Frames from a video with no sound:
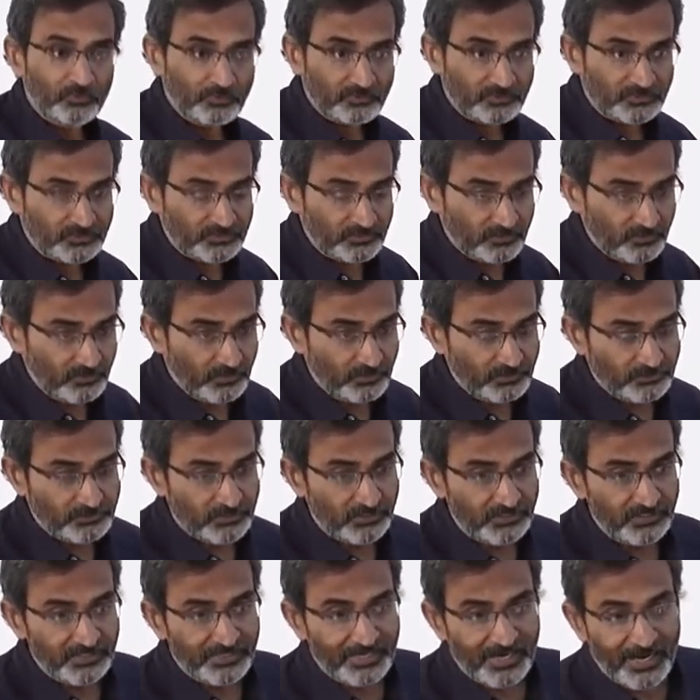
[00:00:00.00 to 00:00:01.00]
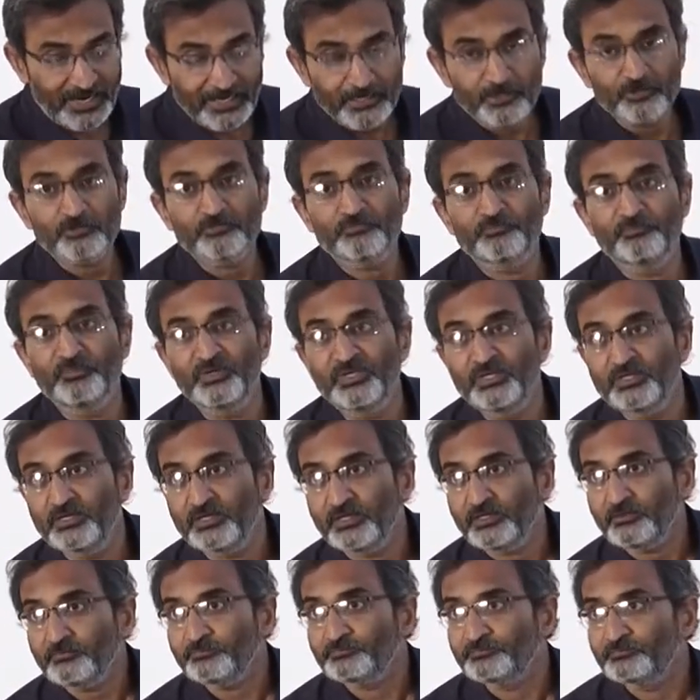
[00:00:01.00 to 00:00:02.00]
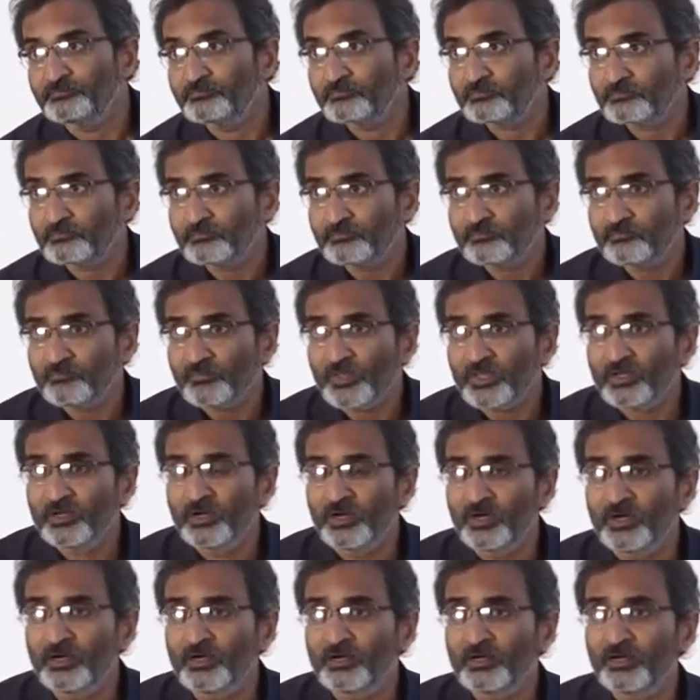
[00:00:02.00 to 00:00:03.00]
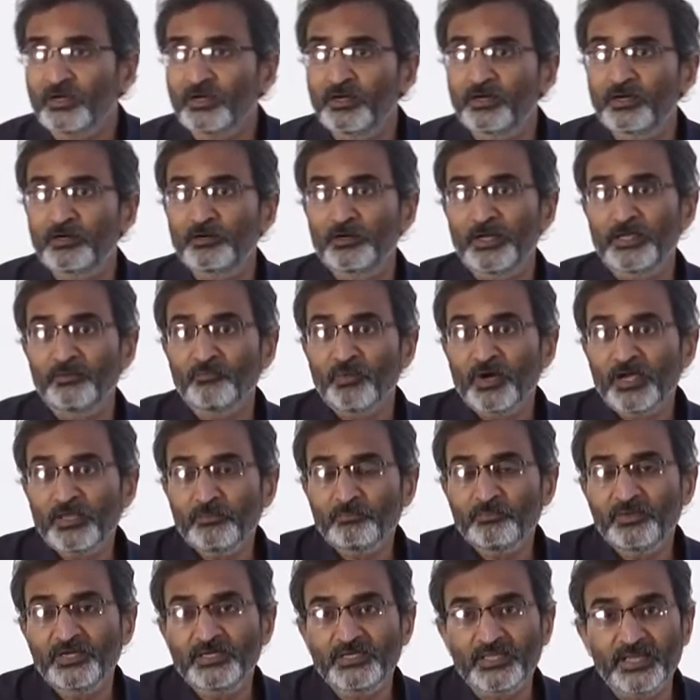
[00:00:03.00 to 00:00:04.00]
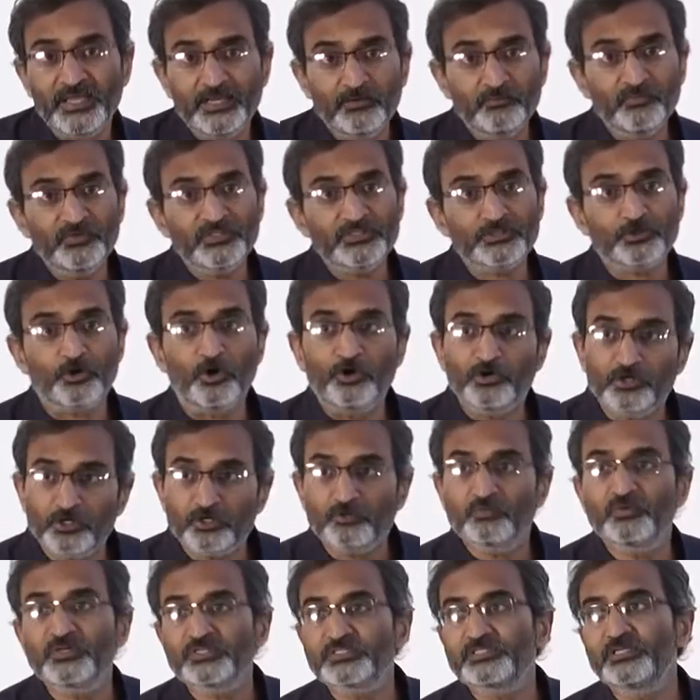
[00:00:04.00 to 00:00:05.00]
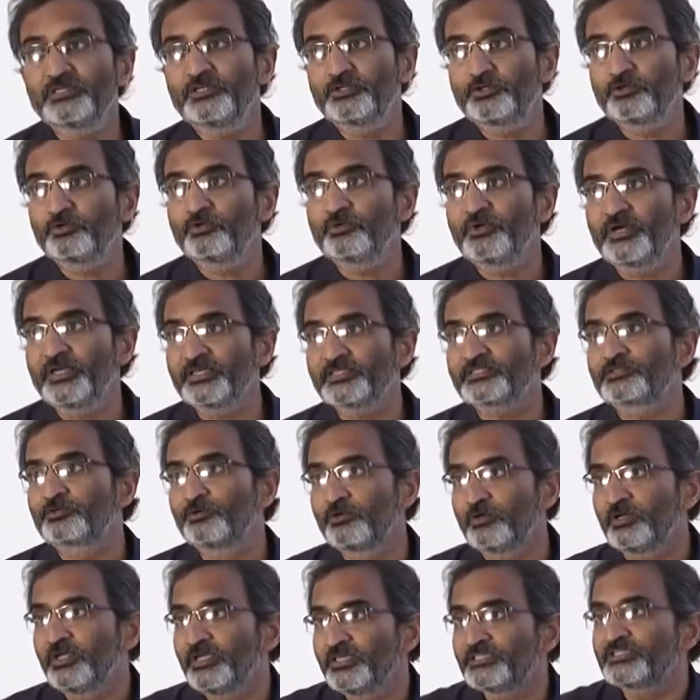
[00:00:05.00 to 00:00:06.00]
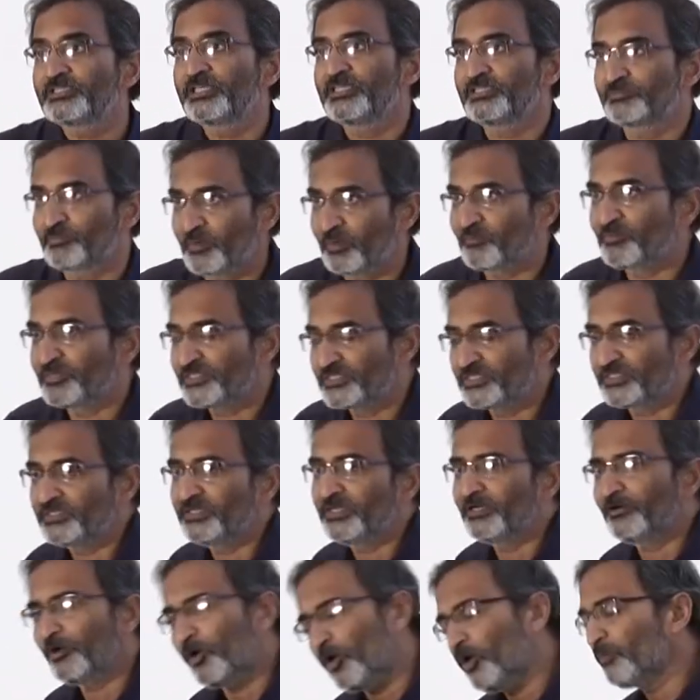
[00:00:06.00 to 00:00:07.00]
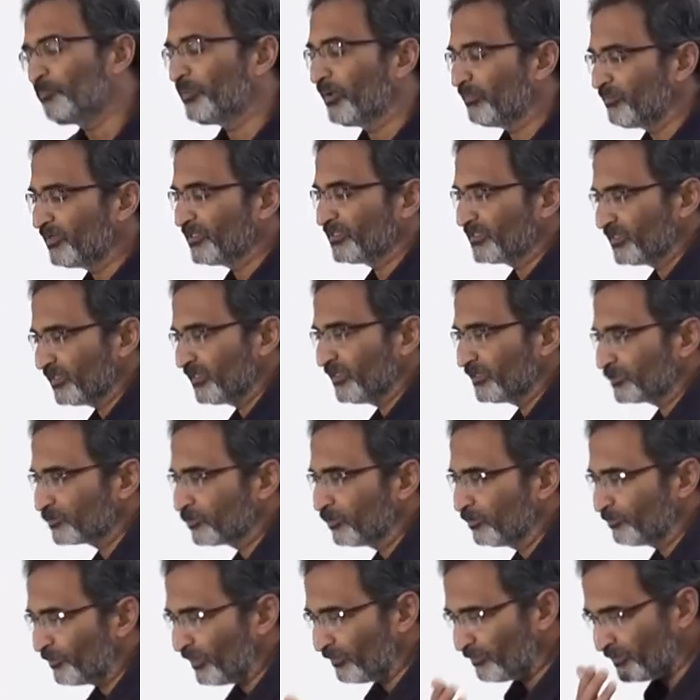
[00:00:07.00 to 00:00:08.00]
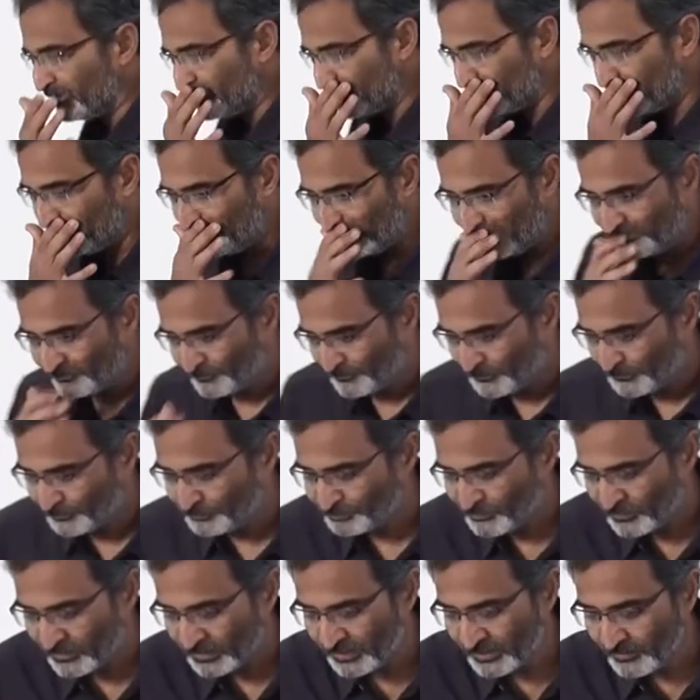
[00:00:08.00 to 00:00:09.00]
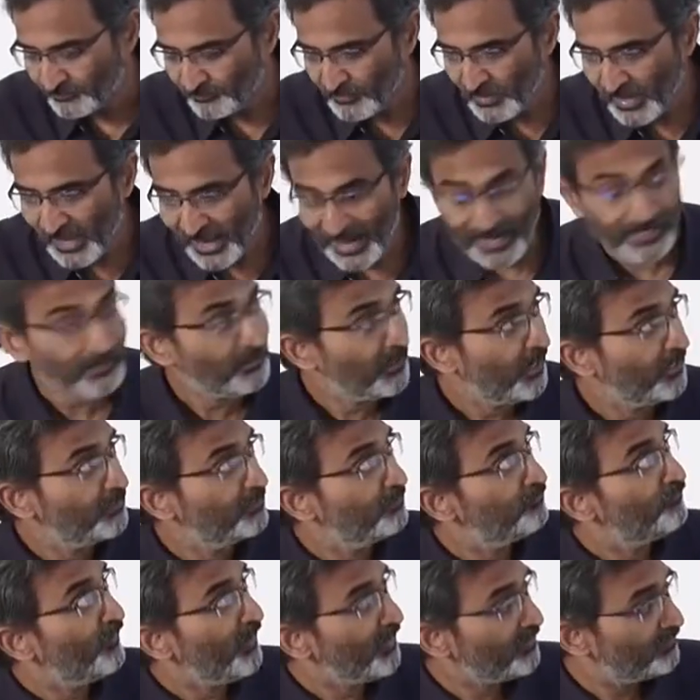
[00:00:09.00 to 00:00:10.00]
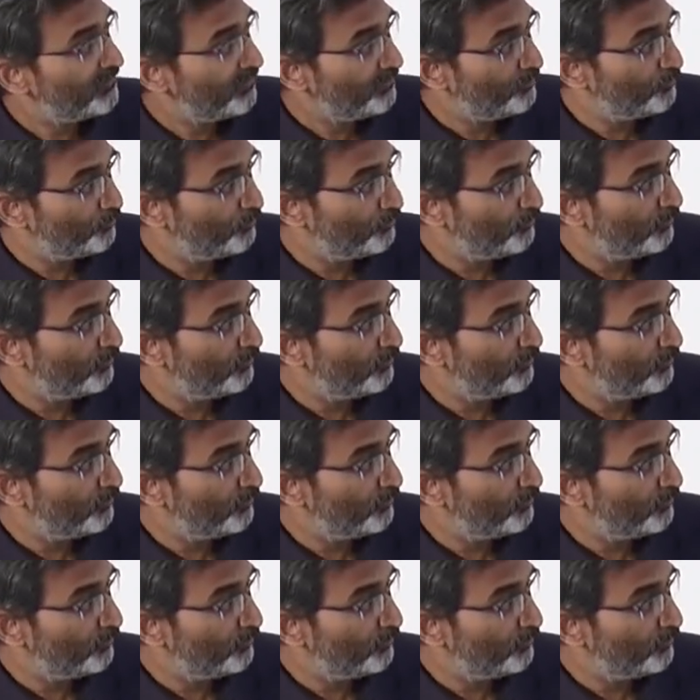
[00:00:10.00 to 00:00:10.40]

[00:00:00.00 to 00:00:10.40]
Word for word: certain kind of media environment in which controversy too is good, is publicity, and all publicity is good publicity. Okay, and the fact that you